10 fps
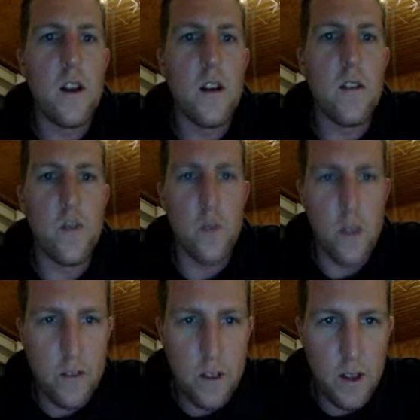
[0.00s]
do
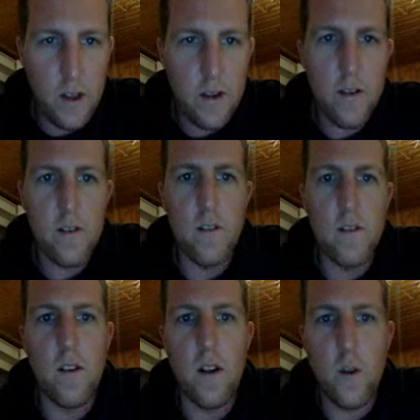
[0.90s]
this thing,
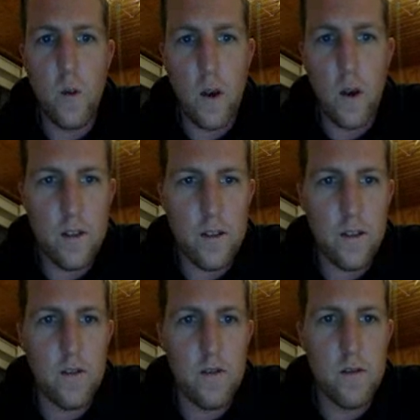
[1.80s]
otherwise
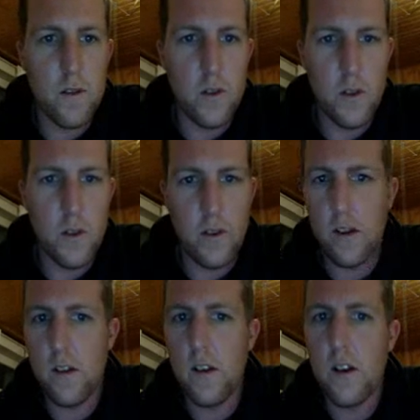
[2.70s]
do this thing.
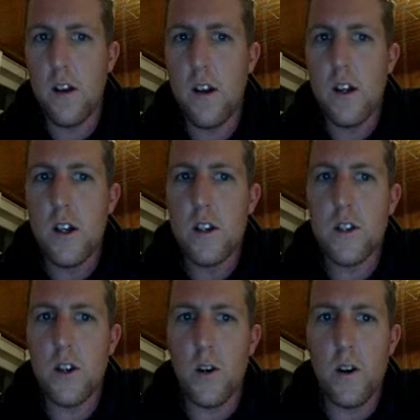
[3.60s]

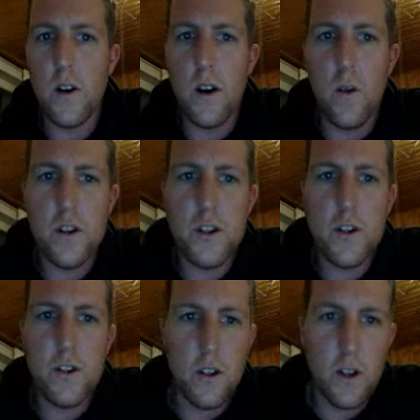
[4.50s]
So I want you
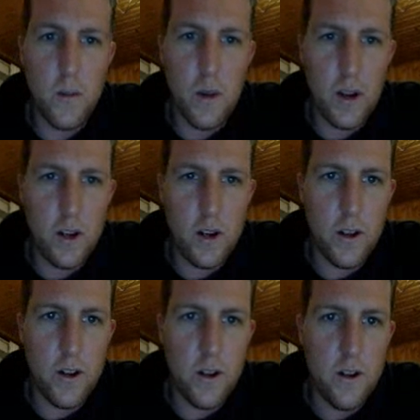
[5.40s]
to look at my code
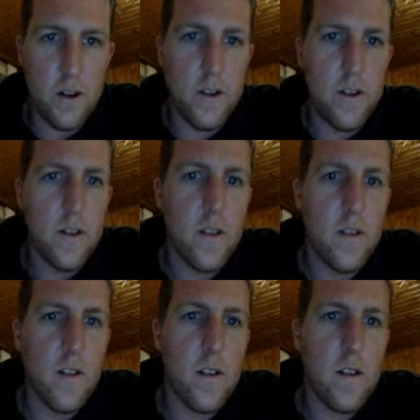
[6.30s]
here,
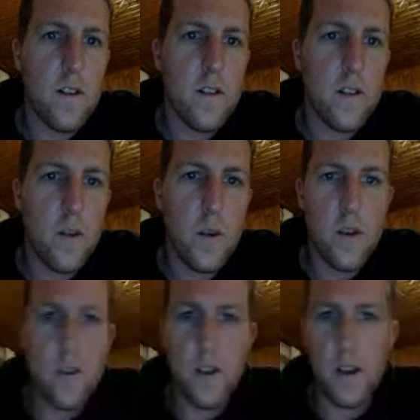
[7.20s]
see what
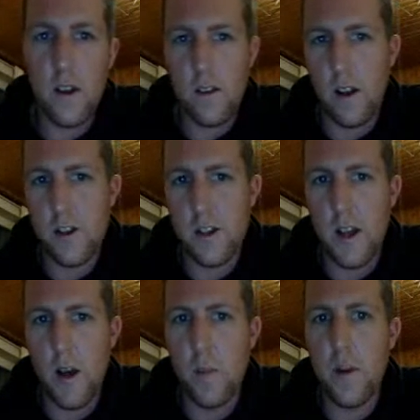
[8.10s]
you think is actually
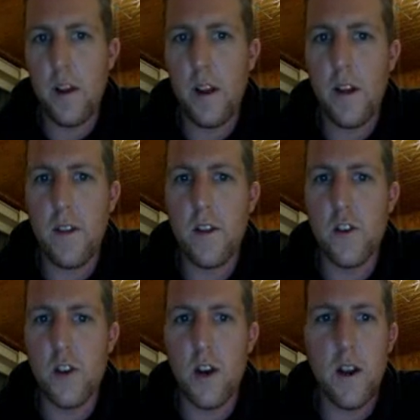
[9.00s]
happening, and then
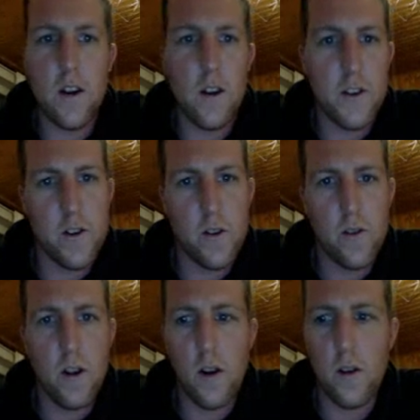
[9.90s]
try it on your own.
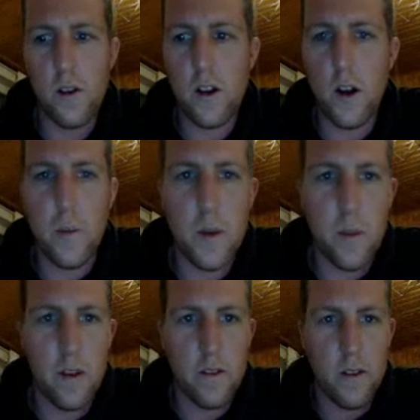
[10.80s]
I will copy and
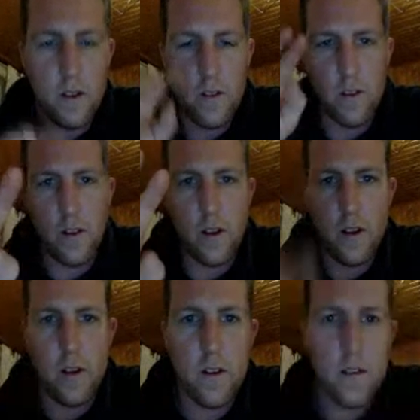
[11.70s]
paste it into the
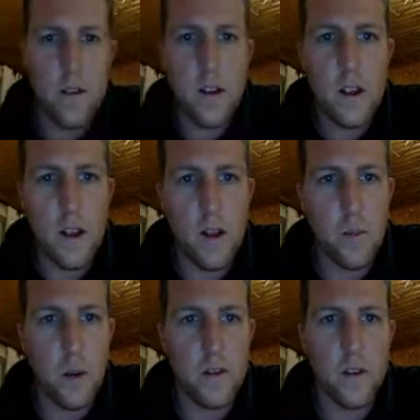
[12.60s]

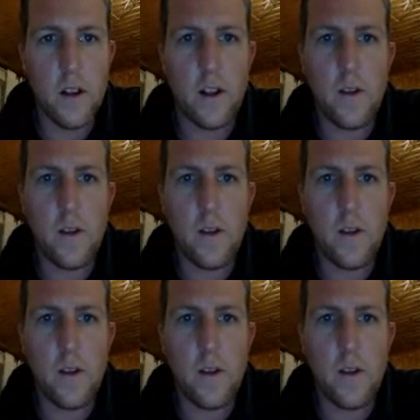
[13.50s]
Edpuzzle link.